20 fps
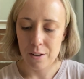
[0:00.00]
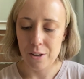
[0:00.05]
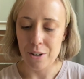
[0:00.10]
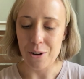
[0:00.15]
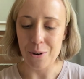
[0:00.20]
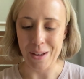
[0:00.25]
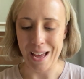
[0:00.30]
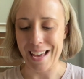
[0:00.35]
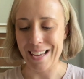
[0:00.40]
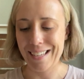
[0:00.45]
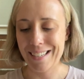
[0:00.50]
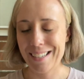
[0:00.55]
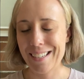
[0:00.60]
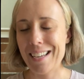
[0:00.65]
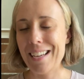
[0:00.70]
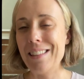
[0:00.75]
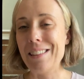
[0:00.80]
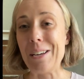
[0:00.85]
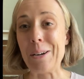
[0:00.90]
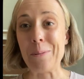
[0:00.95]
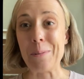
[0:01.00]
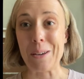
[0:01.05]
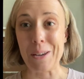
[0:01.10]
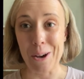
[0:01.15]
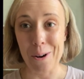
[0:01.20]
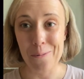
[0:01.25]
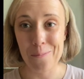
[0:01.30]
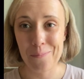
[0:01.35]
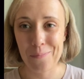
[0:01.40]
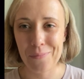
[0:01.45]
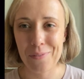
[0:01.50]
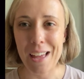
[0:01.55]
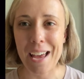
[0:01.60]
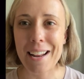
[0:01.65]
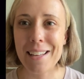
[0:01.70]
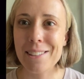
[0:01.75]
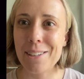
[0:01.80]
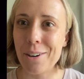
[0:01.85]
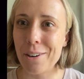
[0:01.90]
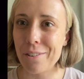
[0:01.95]
Okay, and there we go.
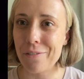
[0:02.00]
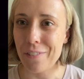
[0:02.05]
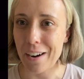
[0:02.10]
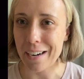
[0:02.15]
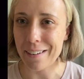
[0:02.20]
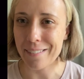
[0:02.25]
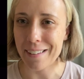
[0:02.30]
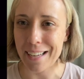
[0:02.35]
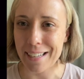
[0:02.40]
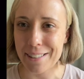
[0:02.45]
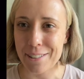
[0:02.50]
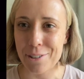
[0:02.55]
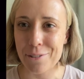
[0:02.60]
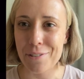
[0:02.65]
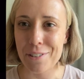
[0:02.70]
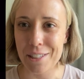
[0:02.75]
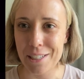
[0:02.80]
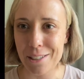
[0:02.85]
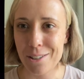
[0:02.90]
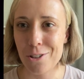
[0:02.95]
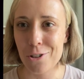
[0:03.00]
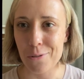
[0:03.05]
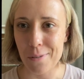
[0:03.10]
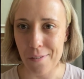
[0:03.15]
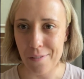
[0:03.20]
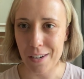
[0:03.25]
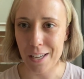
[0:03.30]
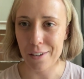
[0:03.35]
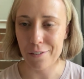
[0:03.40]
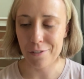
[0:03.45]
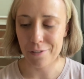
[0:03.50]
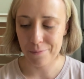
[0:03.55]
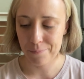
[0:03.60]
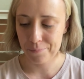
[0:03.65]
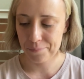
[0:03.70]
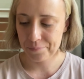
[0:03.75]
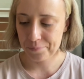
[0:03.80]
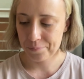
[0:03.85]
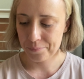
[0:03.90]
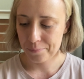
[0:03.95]
That is our final answer for this derivative.
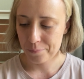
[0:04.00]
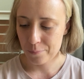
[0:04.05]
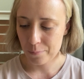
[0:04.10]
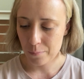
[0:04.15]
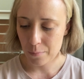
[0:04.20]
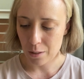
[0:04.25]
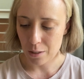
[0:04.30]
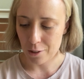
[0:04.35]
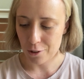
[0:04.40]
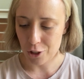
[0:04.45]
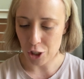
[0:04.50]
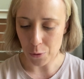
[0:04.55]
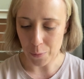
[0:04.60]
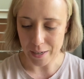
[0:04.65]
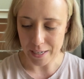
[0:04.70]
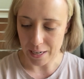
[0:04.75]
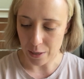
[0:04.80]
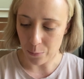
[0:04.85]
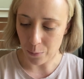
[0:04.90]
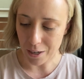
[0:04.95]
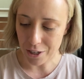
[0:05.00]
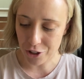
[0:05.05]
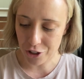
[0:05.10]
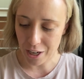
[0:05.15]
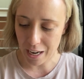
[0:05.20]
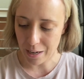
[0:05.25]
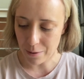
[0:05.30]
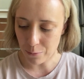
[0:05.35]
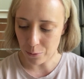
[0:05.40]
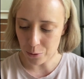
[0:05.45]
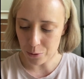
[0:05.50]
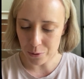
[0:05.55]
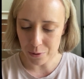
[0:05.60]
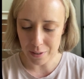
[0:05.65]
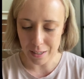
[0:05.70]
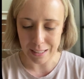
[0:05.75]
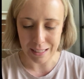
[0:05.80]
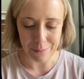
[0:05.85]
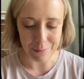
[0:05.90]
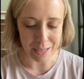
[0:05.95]
So we did one chain
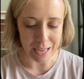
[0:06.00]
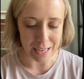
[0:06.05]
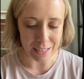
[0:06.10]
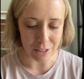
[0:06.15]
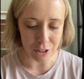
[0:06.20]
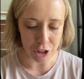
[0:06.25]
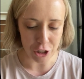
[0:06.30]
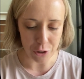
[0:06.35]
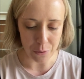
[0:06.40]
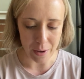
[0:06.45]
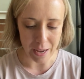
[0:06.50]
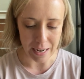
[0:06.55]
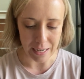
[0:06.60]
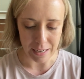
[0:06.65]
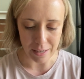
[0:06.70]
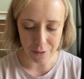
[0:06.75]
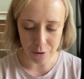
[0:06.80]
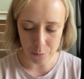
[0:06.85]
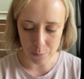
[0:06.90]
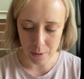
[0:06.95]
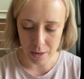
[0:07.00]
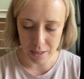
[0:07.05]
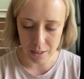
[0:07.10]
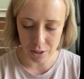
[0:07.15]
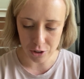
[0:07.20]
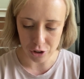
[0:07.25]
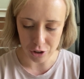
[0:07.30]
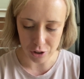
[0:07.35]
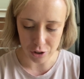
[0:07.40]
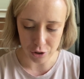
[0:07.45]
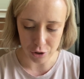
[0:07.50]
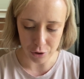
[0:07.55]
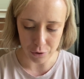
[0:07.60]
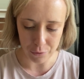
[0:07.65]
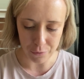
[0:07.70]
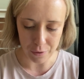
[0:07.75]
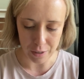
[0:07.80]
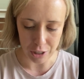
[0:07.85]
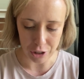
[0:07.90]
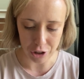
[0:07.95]
rule, and then we had to do another one just to
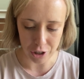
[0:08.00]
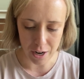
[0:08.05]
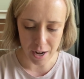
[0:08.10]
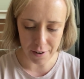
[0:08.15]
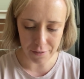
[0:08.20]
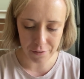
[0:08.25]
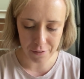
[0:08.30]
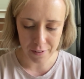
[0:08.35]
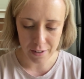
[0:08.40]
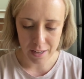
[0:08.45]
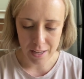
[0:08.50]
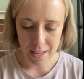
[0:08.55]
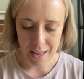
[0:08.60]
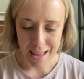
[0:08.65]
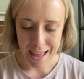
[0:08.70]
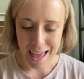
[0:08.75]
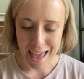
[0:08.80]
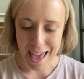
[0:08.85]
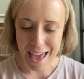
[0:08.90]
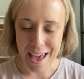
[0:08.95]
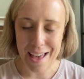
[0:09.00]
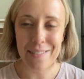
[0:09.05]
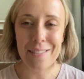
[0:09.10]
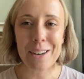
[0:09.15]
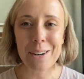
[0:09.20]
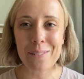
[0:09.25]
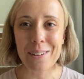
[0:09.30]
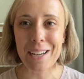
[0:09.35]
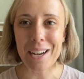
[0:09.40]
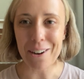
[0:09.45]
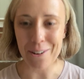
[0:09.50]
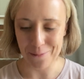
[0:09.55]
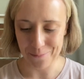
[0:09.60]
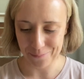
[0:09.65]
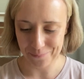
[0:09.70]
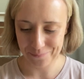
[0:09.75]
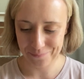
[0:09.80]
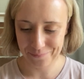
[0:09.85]
finish it off, and there we go.